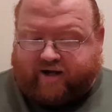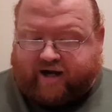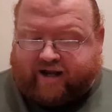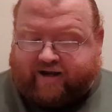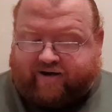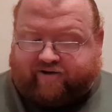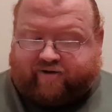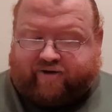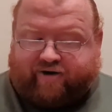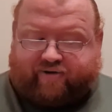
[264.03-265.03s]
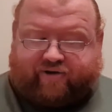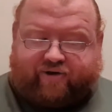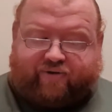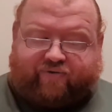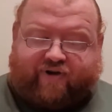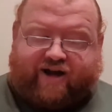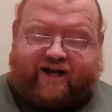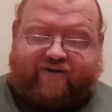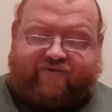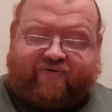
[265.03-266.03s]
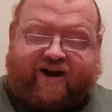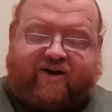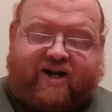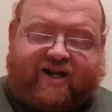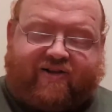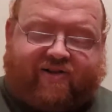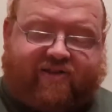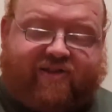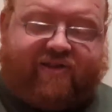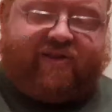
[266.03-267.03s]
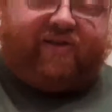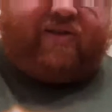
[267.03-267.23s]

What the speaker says: And so you'll find variants,